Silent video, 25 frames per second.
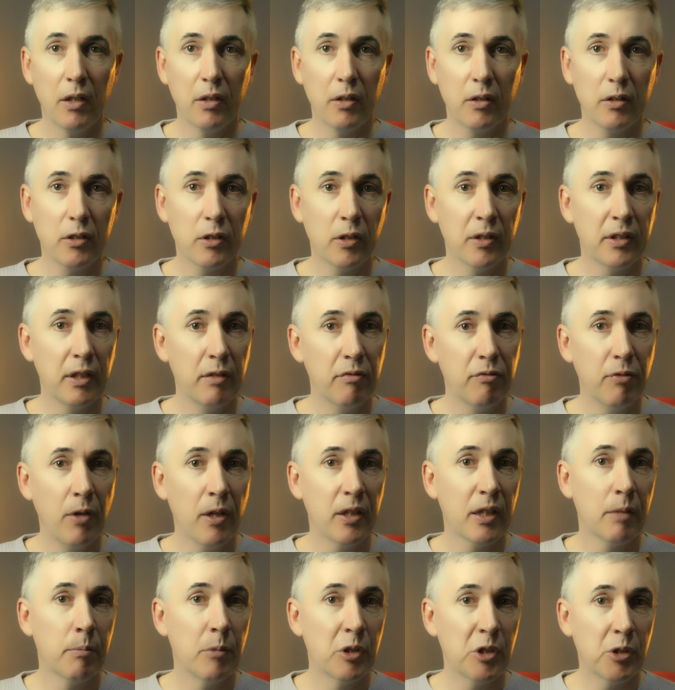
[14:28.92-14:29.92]
Because I did
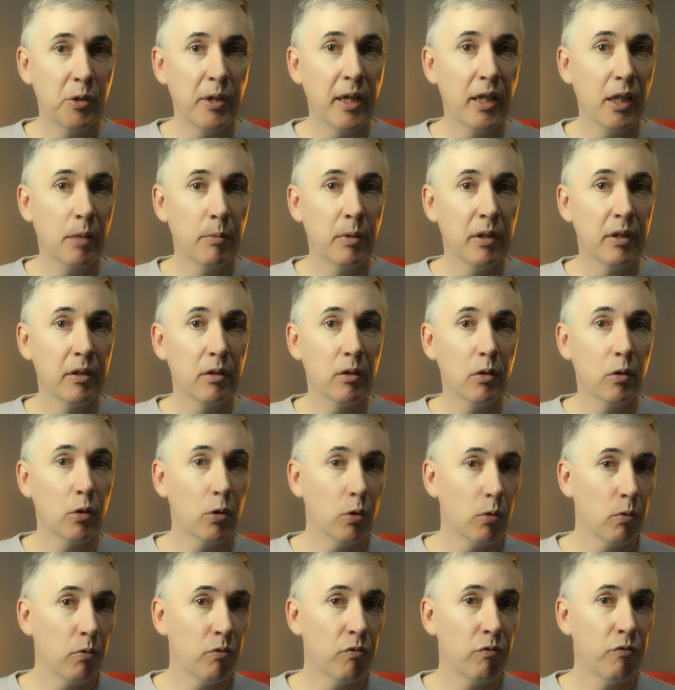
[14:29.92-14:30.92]
find the mystery element
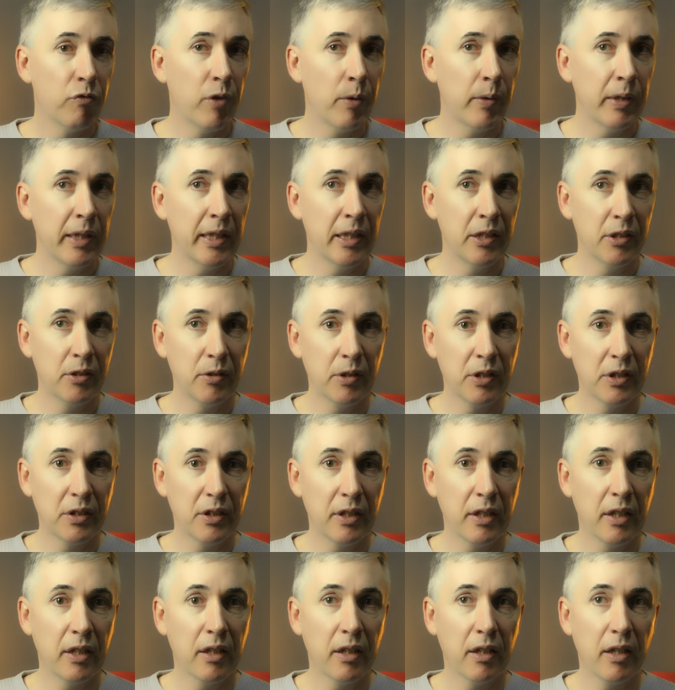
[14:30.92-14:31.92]
very
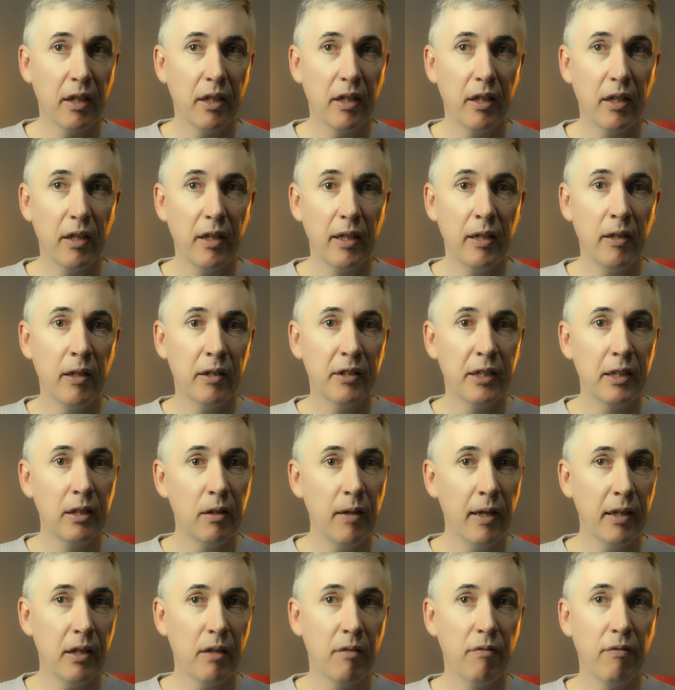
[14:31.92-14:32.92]
interesting, and I did
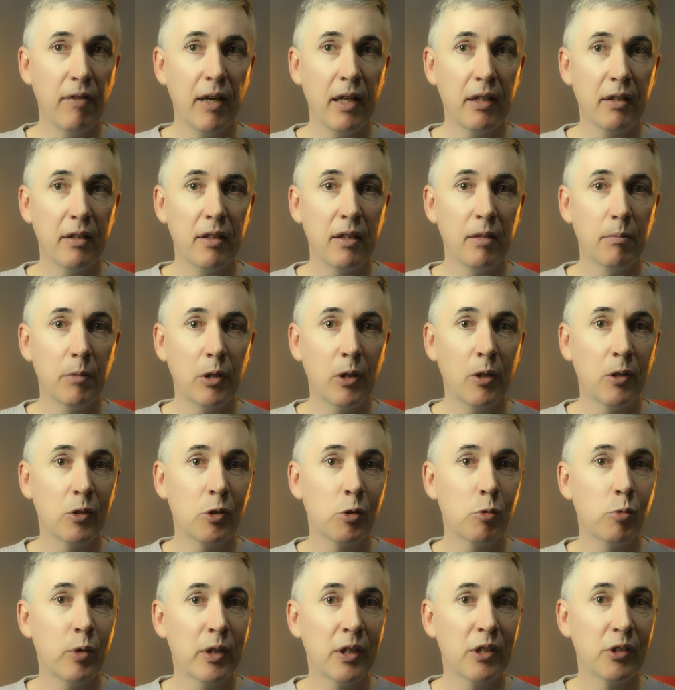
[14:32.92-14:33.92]
like the fact that because it
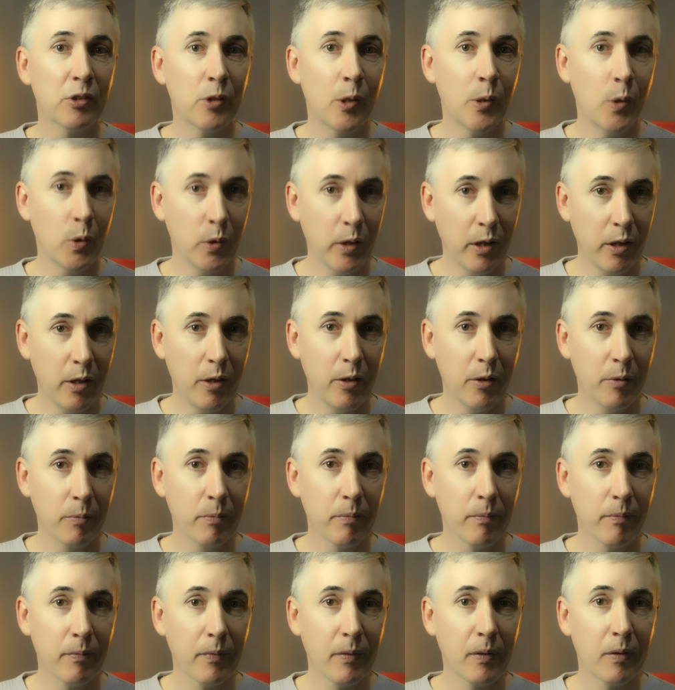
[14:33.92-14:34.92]
was written so long ago,
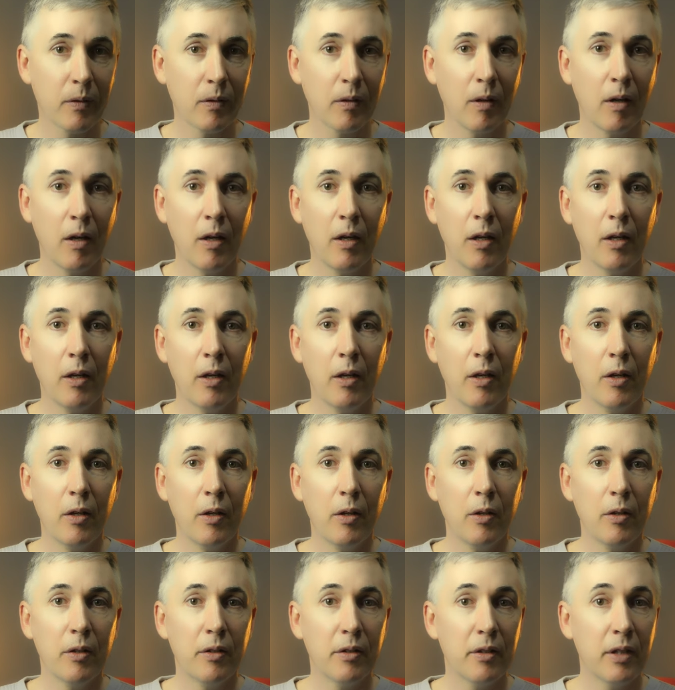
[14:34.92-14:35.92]

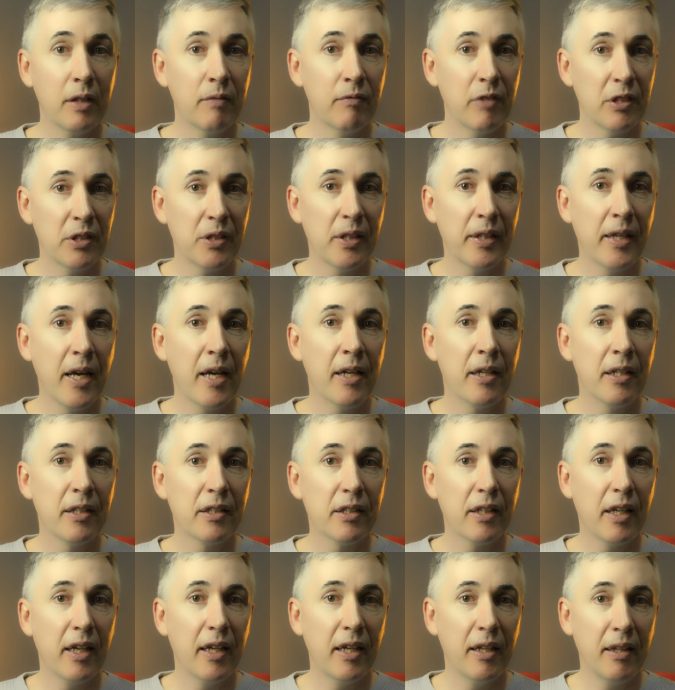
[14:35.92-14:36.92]
the
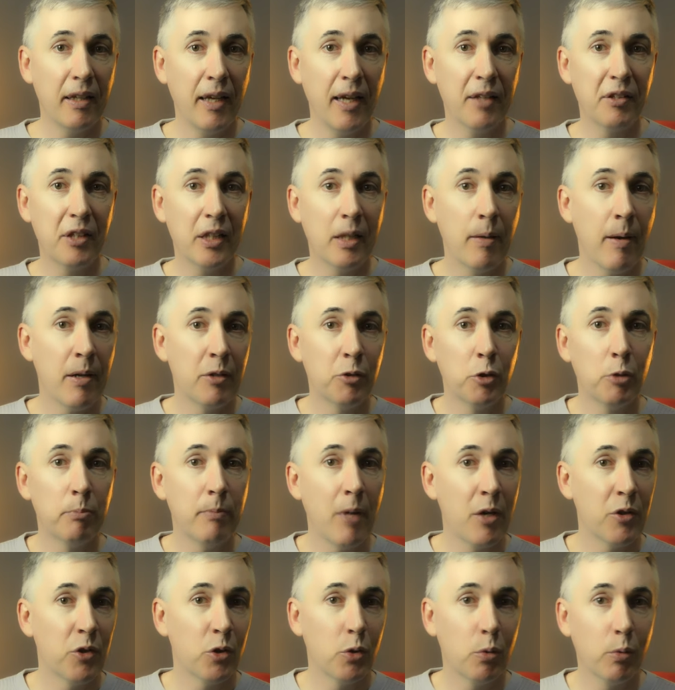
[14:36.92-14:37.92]
investigators had to go out and do
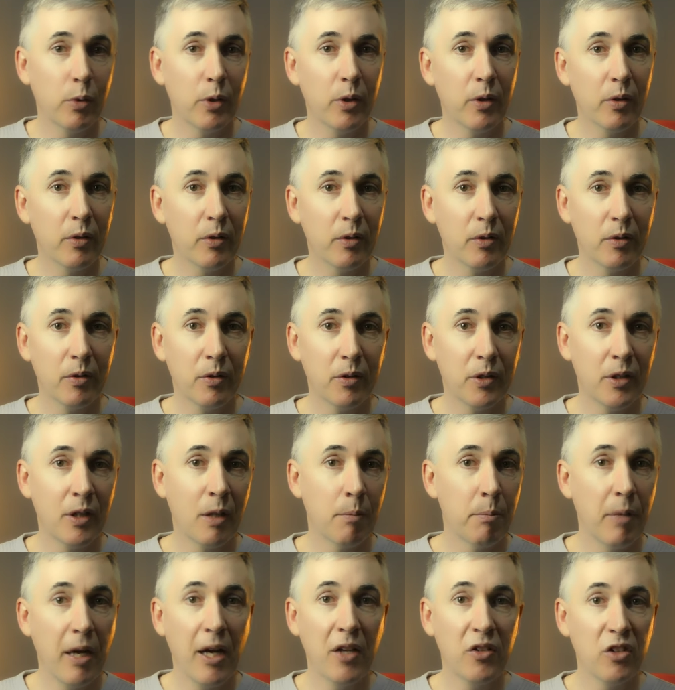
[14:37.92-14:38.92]
manual work, you know,
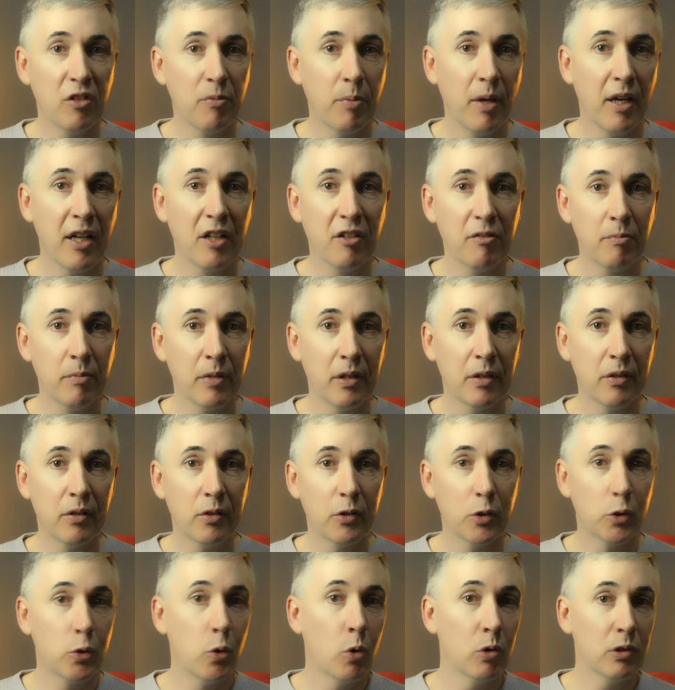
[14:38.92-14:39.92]
pound the pavement,
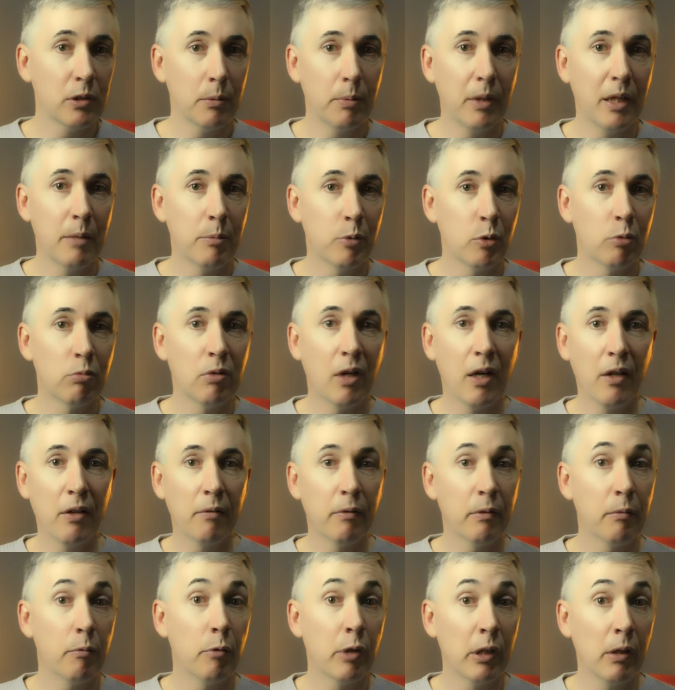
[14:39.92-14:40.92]
talk to people rather
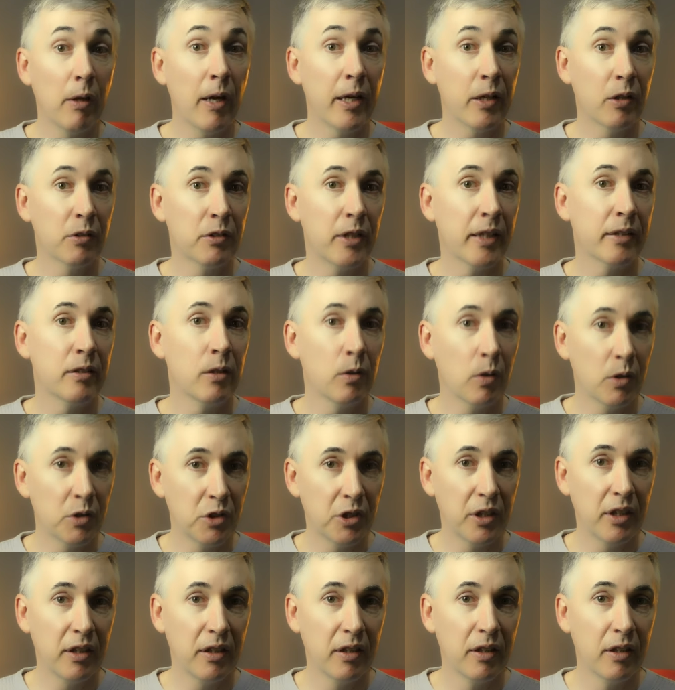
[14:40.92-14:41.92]
than relying on
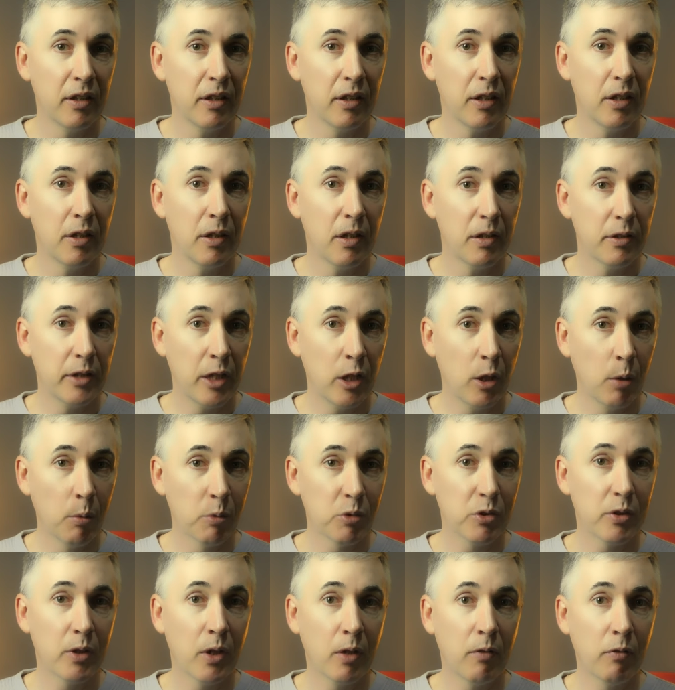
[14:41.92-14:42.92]
technology to help
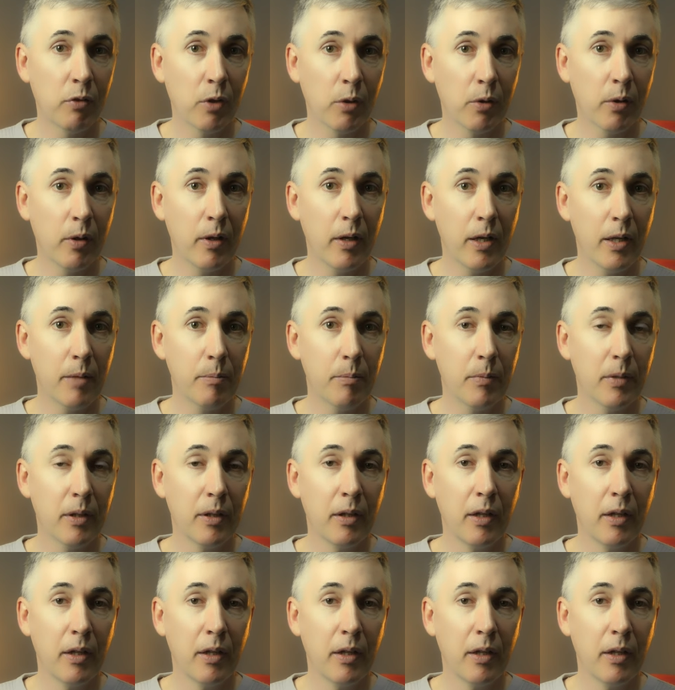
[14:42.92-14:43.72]
solve the crime.